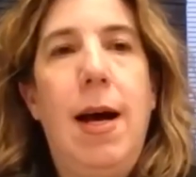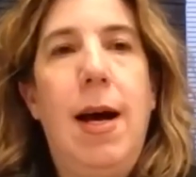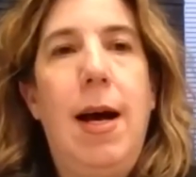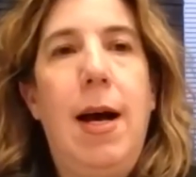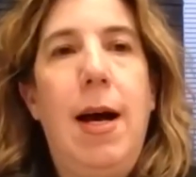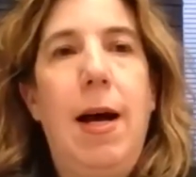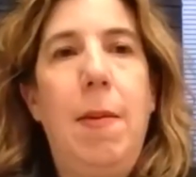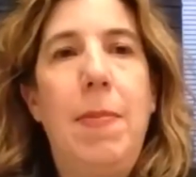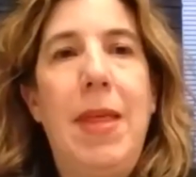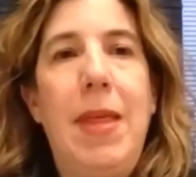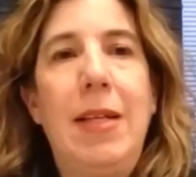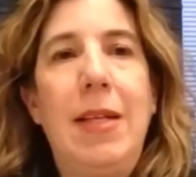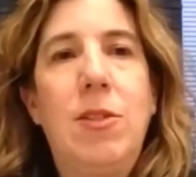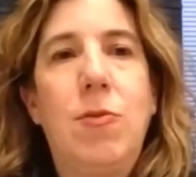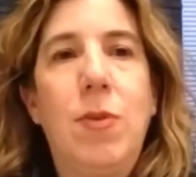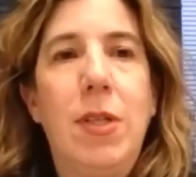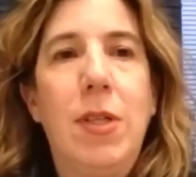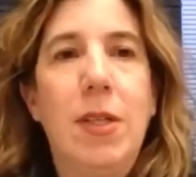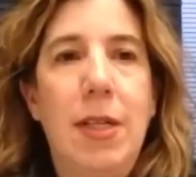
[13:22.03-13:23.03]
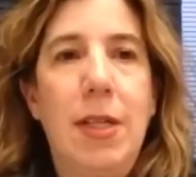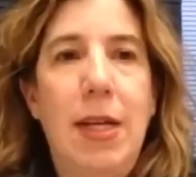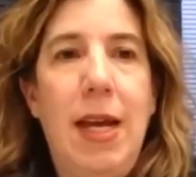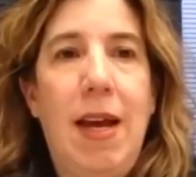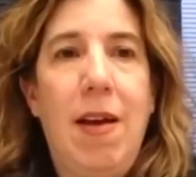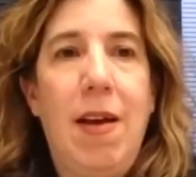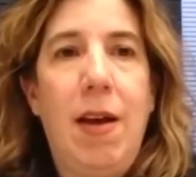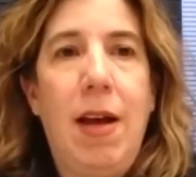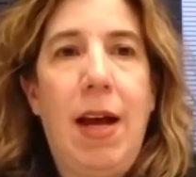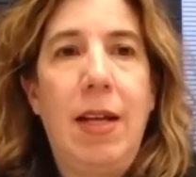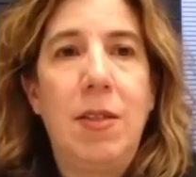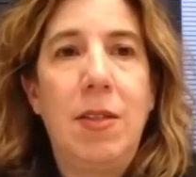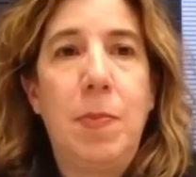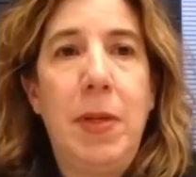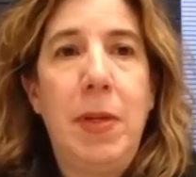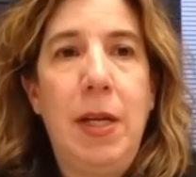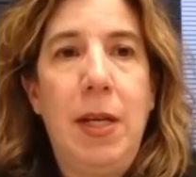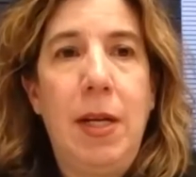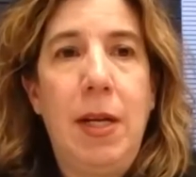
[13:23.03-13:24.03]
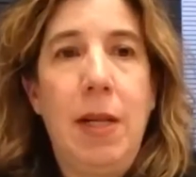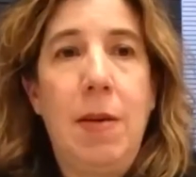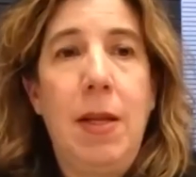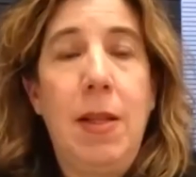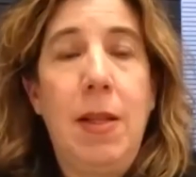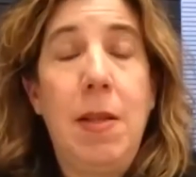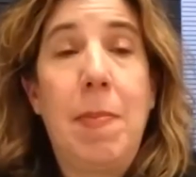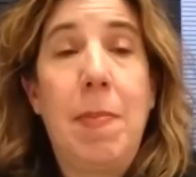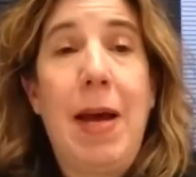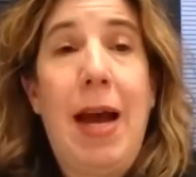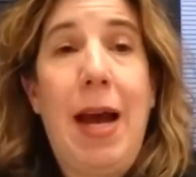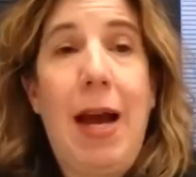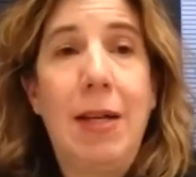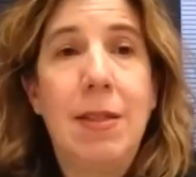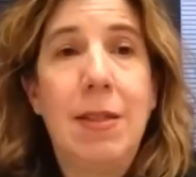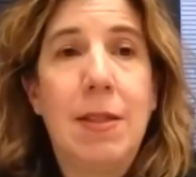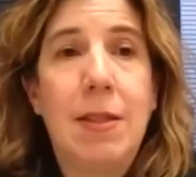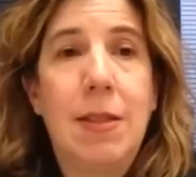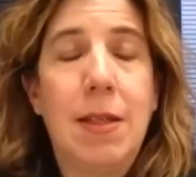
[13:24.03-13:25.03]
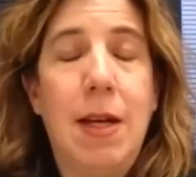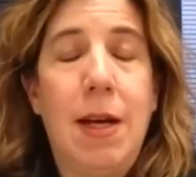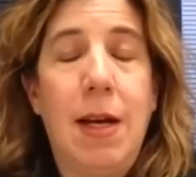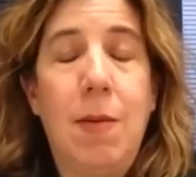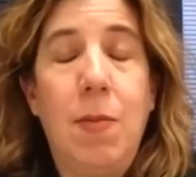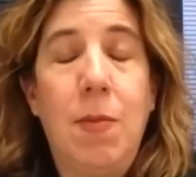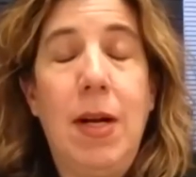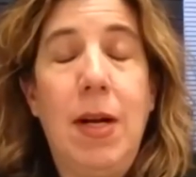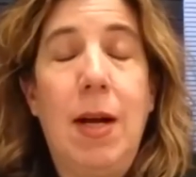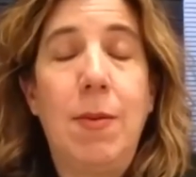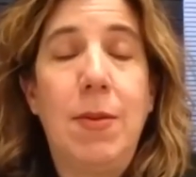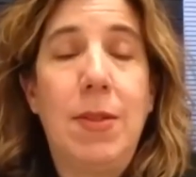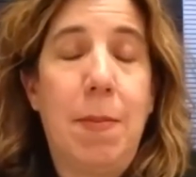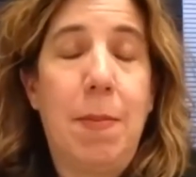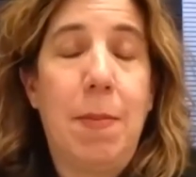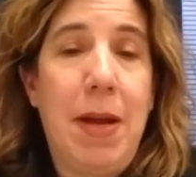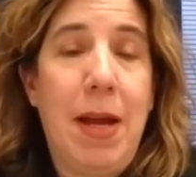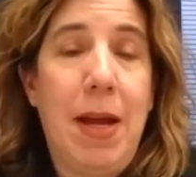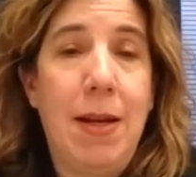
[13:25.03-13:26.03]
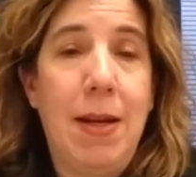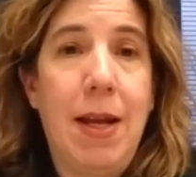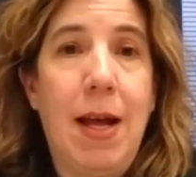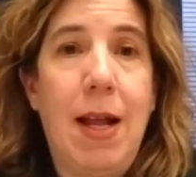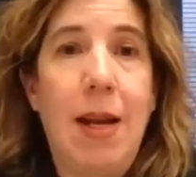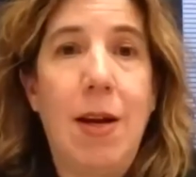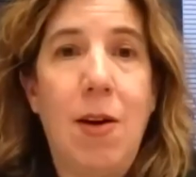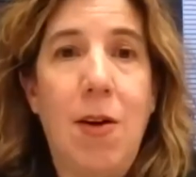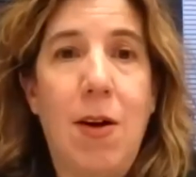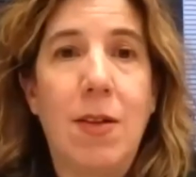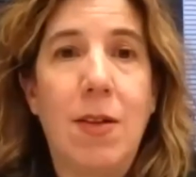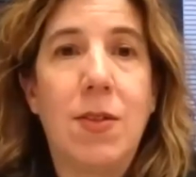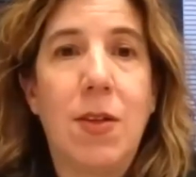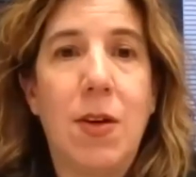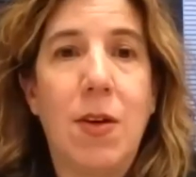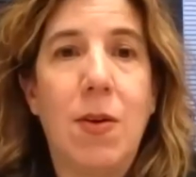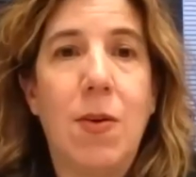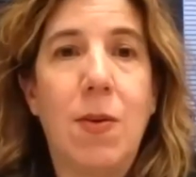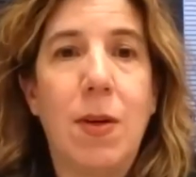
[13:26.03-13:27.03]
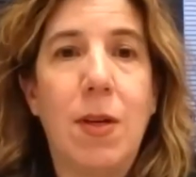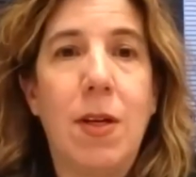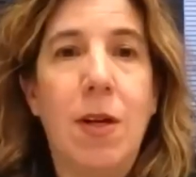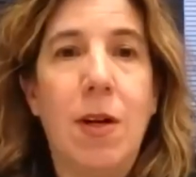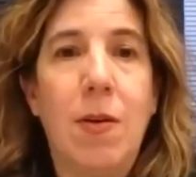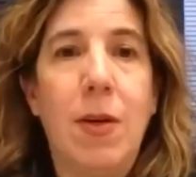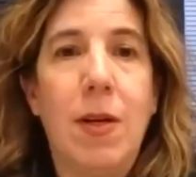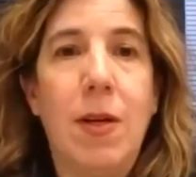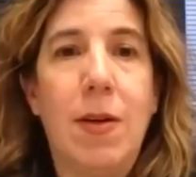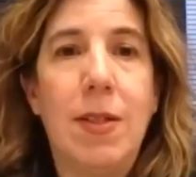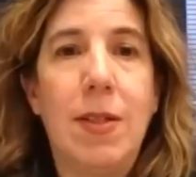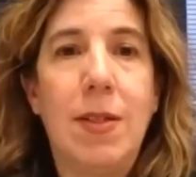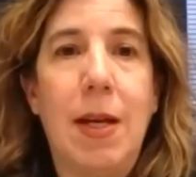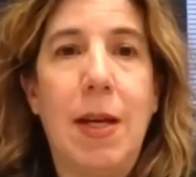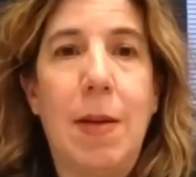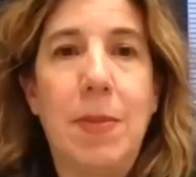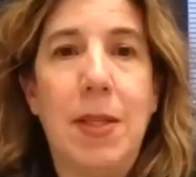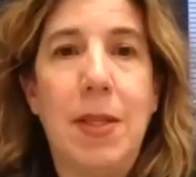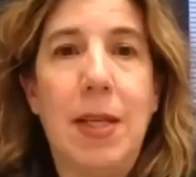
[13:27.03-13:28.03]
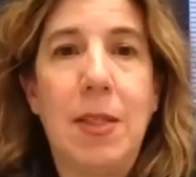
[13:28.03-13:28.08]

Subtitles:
That's really has been in the past when I was at PennDOT and also, here at SEPTA.